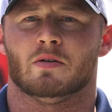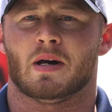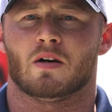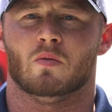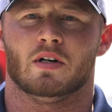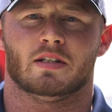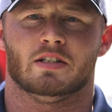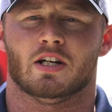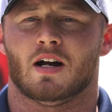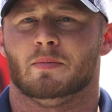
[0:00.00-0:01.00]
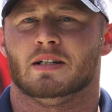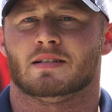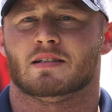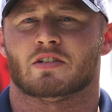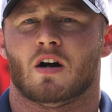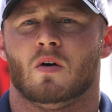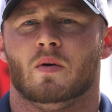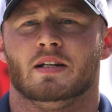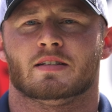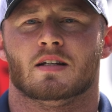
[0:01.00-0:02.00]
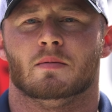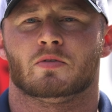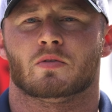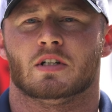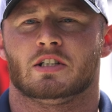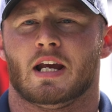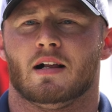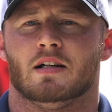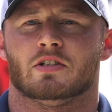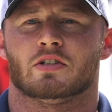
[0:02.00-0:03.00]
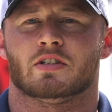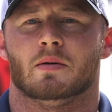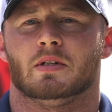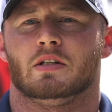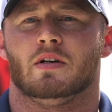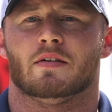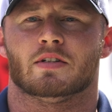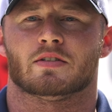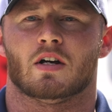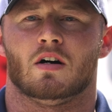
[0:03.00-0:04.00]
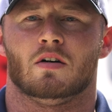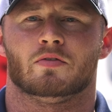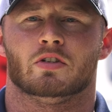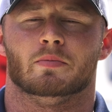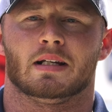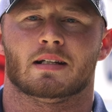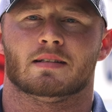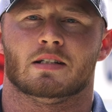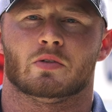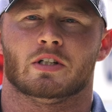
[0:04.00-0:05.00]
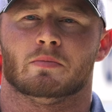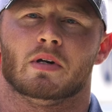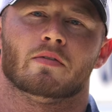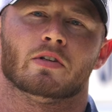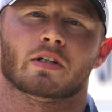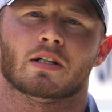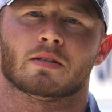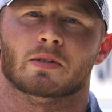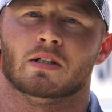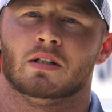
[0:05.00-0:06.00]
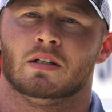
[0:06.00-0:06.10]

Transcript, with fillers: No matter what the job is, there's always some sort of challenge or something you have to solve to make that situation better for the customer.